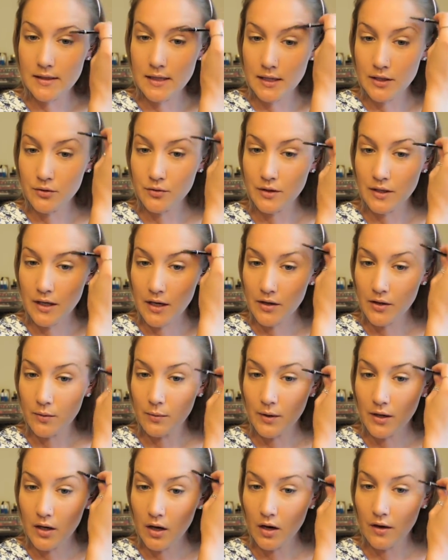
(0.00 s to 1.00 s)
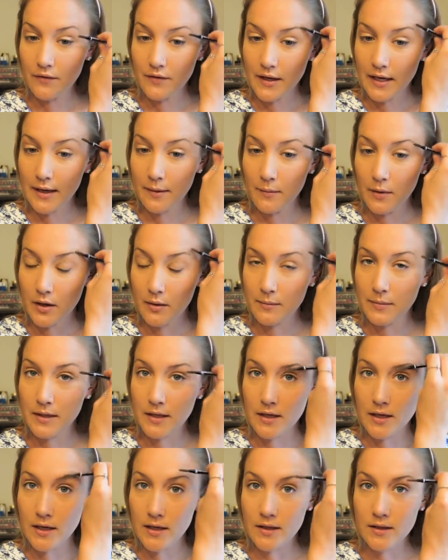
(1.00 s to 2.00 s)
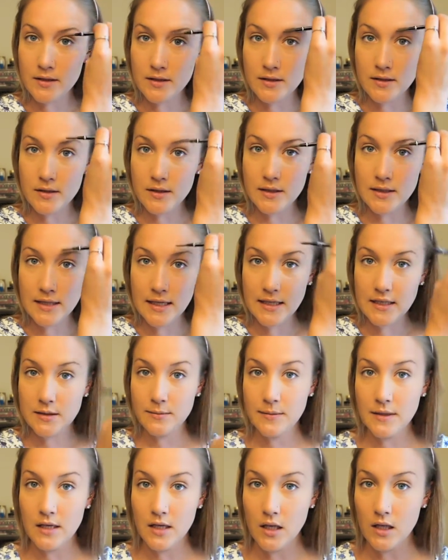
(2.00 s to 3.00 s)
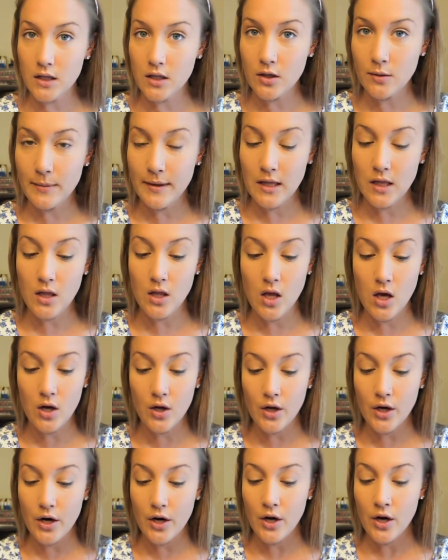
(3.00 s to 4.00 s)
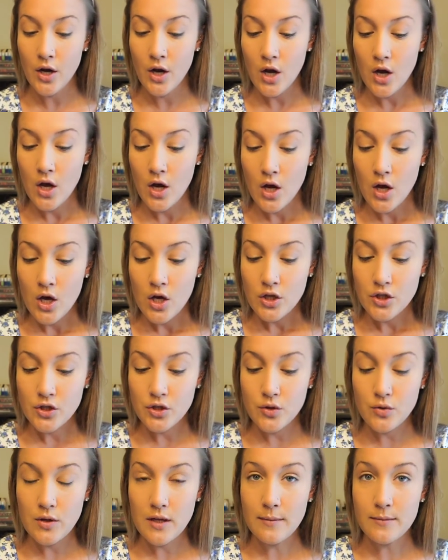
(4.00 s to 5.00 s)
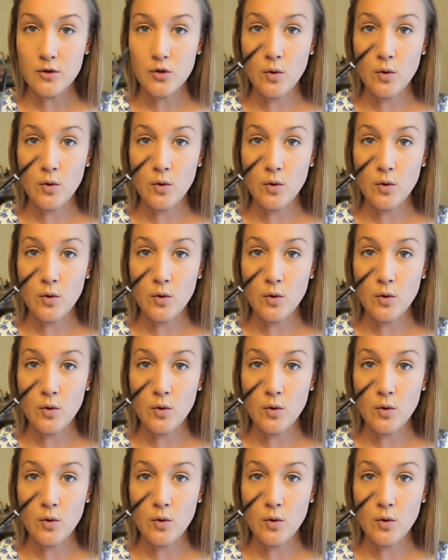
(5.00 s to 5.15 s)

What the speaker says: then do the other one off camera, because it takes me a little bit longer to do them.